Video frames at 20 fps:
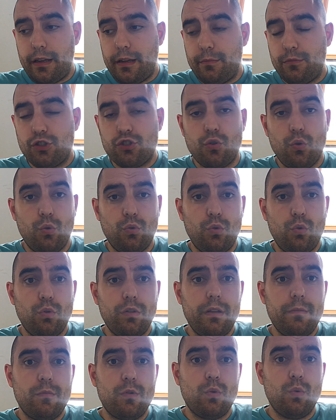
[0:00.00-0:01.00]
scoring all
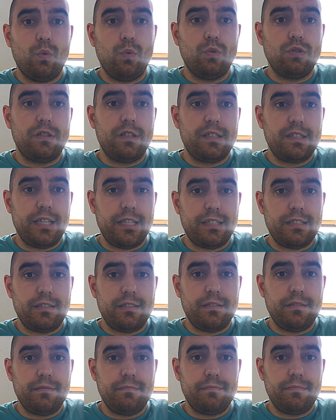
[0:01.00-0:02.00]
them goals and
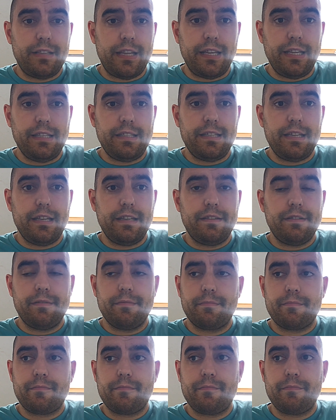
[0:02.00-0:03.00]
assisting like he did,
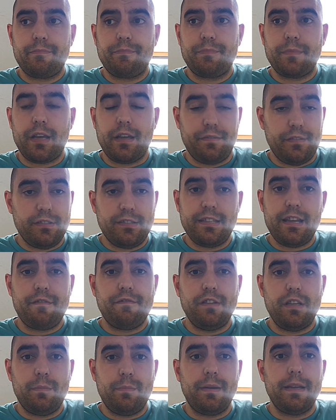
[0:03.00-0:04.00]
there's
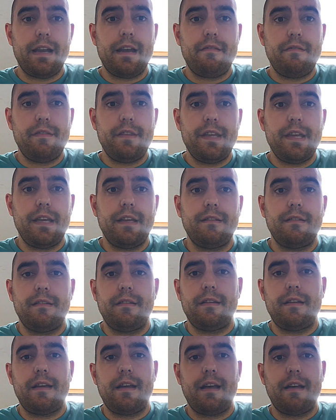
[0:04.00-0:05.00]
definitely a player in there.
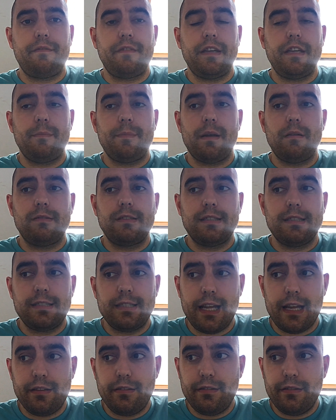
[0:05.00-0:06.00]
I think he'd be
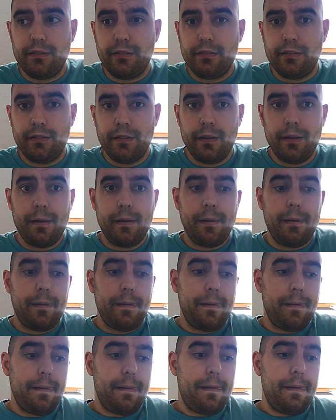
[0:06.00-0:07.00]
outstanding.
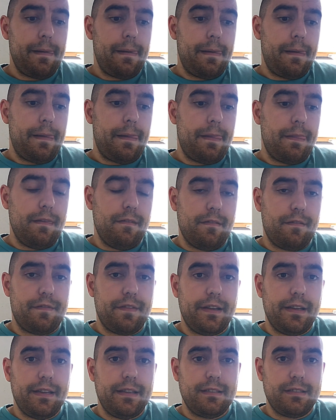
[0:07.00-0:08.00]
The other
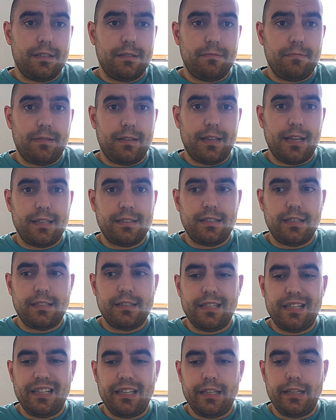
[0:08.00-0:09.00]
thing is, Leicester
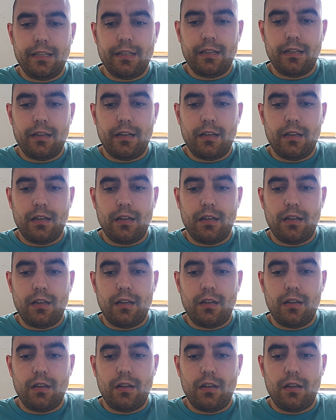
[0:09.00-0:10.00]
City
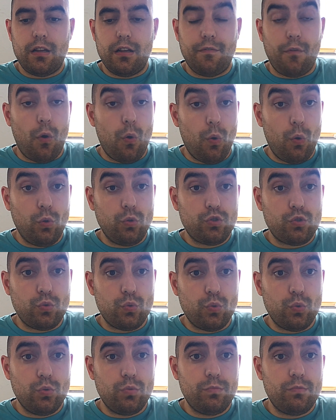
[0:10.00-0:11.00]
have
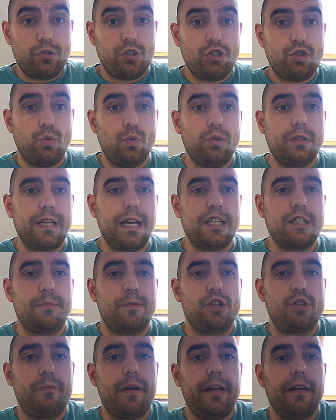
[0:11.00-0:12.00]
also sold Kasper
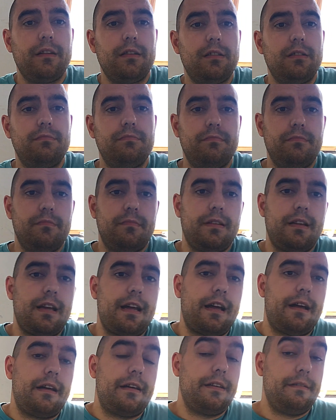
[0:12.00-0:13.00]
Schmeichel.
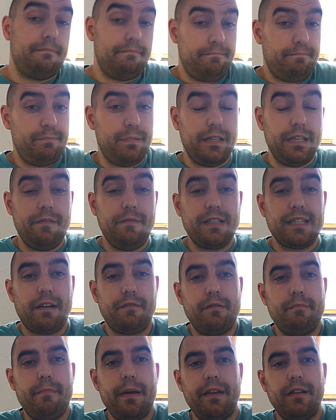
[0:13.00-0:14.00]
I believe he's
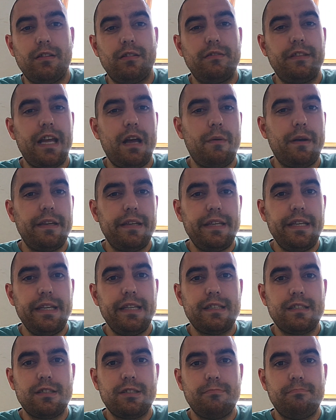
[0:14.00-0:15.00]
having a medical now at
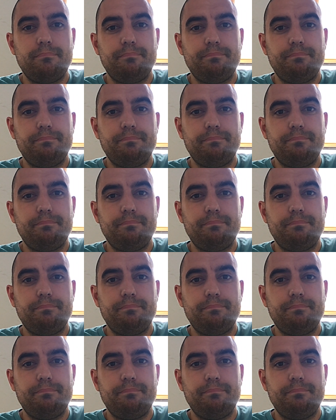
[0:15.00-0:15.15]
Nice.